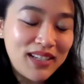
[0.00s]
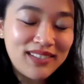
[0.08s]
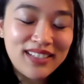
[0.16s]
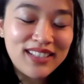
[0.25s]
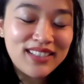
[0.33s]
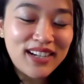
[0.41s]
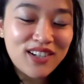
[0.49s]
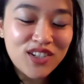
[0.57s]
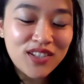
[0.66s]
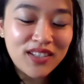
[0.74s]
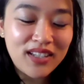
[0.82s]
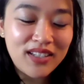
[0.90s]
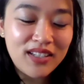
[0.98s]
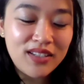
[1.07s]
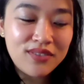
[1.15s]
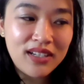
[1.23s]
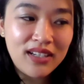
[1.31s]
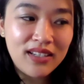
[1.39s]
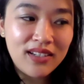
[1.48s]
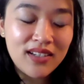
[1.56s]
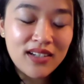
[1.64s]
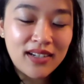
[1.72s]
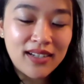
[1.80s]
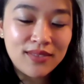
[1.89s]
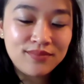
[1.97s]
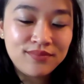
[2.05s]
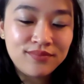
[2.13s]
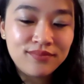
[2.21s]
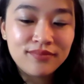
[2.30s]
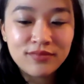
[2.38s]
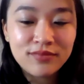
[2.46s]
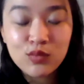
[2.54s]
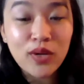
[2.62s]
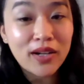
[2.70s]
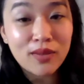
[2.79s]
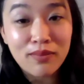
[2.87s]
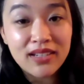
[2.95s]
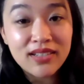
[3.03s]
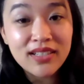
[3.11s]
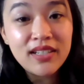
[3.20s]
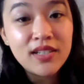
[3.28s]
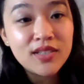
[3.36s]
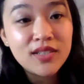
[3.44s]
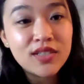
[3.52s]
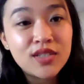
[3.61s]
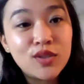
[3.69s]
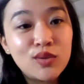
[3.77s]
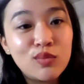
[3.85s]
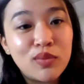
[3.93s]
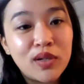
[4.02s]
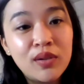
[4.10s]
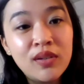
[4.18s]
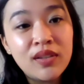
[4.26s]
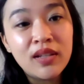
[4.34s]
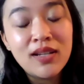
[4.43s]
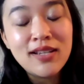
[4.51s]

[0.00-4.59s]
I mean, it's actually even recommended to do both,